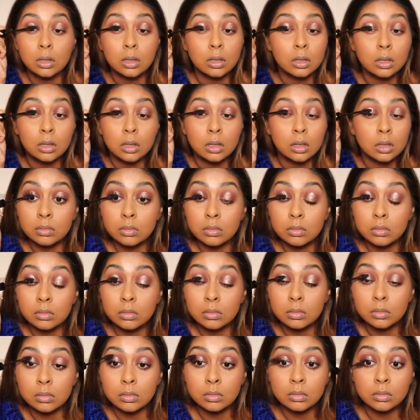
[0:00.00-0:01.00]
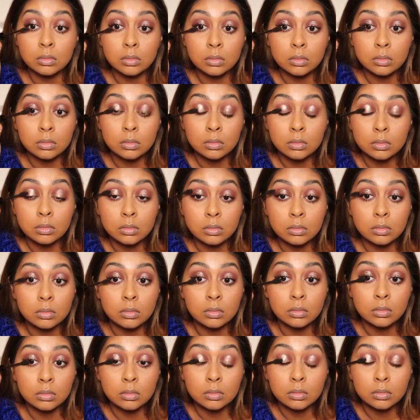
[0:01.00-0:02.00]

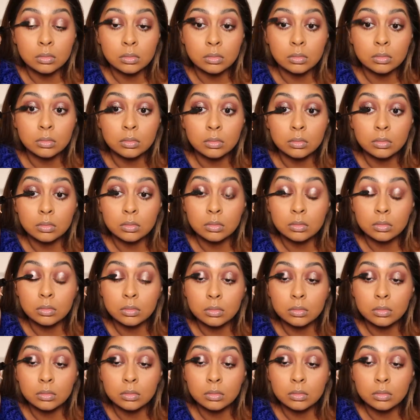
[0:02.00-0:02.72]
Nothing is said.